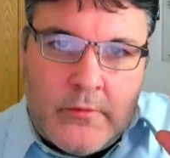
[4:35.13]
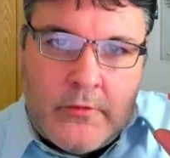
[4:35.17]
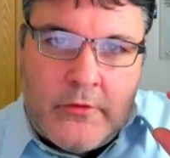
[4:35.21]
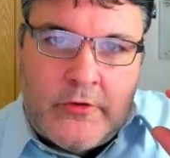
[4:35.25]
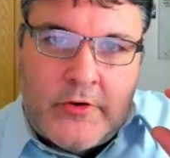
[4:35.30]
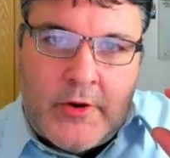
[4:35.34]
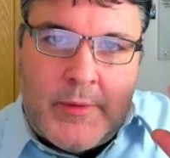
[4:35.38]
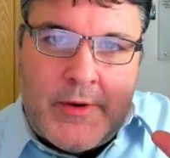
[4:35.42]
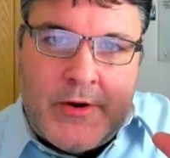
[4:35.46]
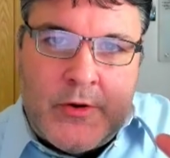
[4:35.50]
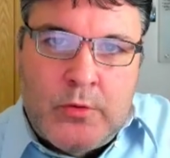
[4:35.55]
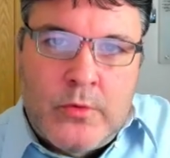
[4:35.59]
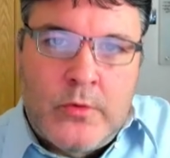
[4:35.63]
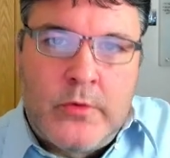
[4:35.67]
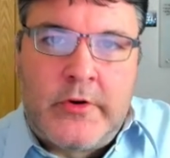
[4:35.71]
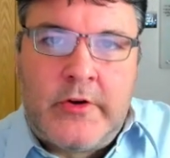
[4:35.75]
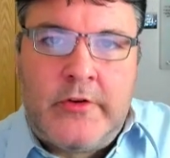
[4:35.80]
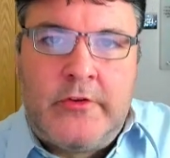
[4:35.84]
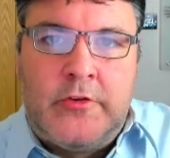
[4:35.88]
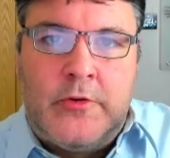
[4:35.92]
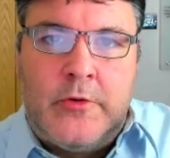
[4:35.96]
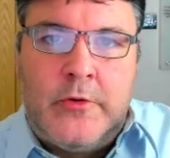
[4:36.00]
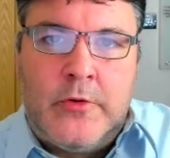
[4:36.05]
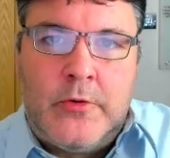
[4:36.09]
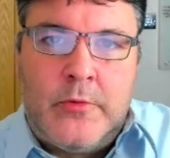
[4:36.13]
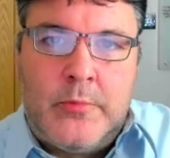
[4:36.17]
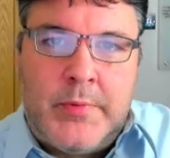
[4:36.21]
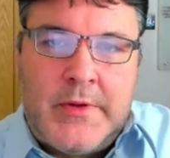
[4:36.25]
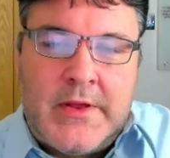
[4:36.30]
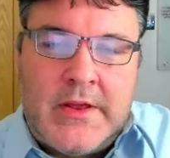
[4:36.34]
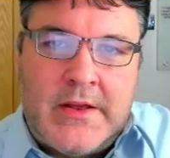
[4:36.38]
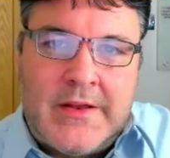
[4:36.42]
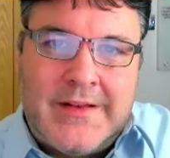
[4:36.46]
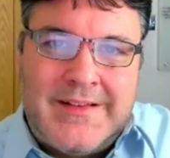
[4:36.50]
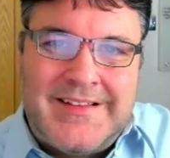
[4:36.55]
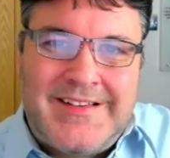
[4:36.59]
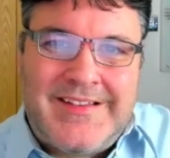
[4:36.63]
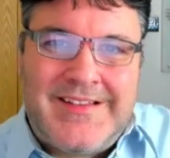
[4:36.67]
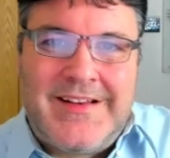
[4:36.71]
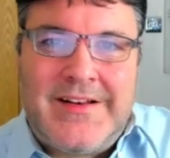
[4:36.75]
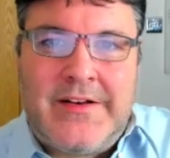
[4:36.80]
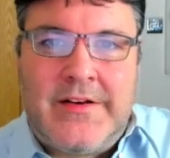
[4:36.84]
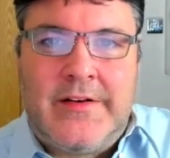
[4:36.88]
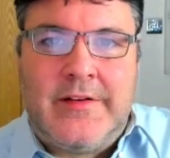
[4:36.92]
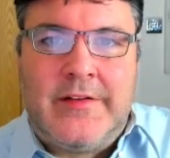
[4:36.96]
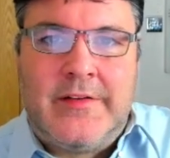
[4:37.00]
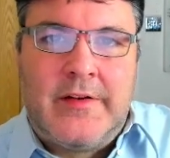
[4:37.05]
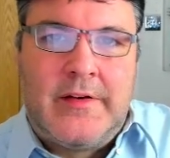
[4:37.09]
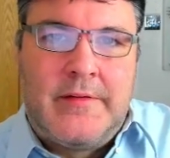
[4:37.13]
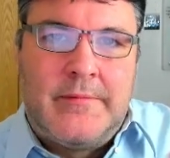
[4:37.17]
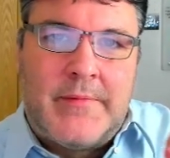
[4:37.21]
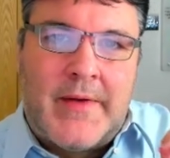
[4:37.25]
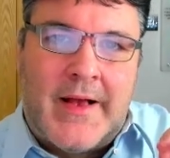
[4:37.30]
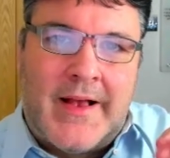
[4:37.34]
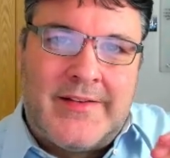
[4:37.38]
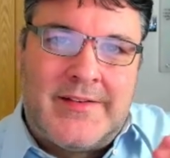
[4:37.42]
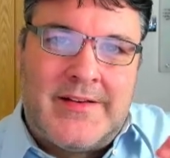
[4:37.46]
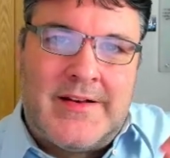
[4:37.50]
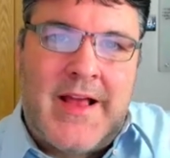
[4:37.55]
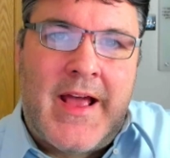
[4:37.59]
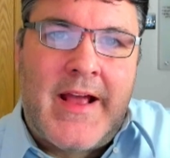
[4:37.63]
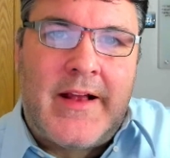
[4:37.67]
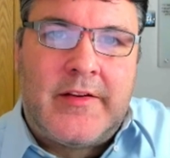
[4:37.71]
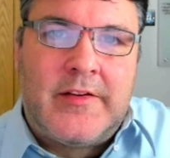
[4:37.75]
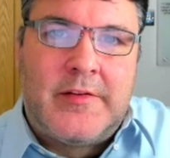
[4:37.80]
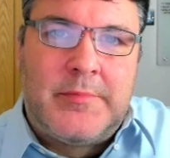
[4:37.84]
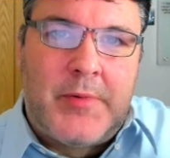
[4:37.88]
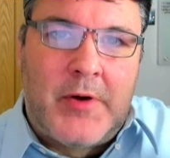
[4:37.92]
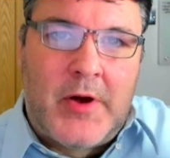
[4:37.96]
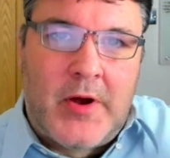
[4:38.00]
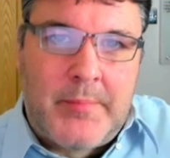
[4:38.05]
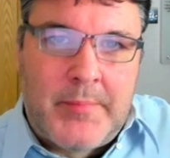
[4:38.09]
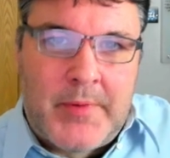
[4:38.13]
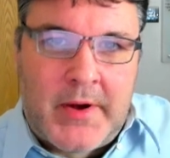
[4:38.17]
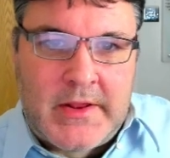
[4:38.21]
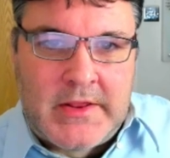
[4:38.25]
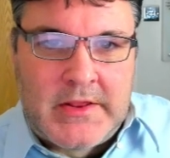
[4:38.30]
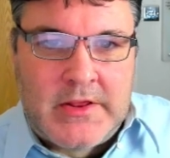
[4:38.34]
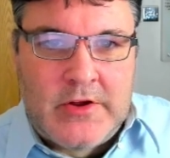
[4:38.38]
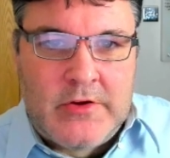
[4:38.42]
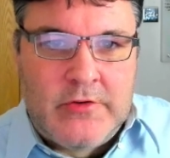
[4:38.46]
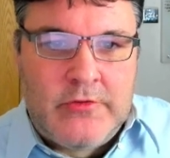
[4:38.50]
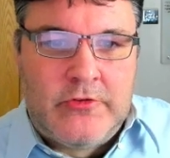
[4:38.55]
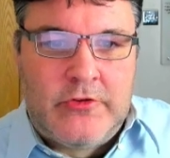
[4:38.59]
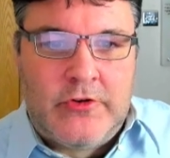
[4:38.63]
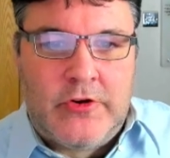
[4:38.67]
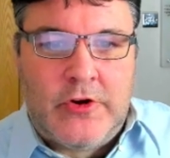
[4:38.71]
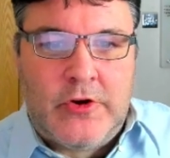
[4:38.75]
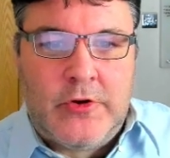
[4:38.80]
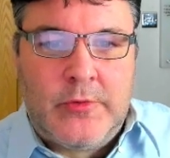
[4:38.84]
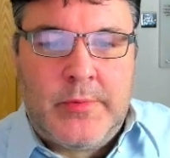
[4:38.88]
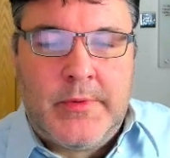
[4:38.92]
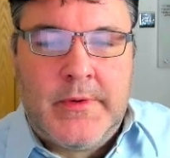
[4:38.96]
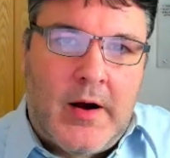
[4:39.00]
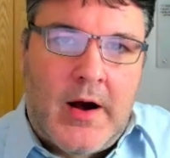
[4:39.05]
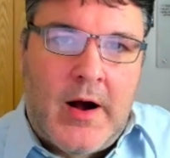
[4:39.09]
So in order to be considered as an expert by YouTube,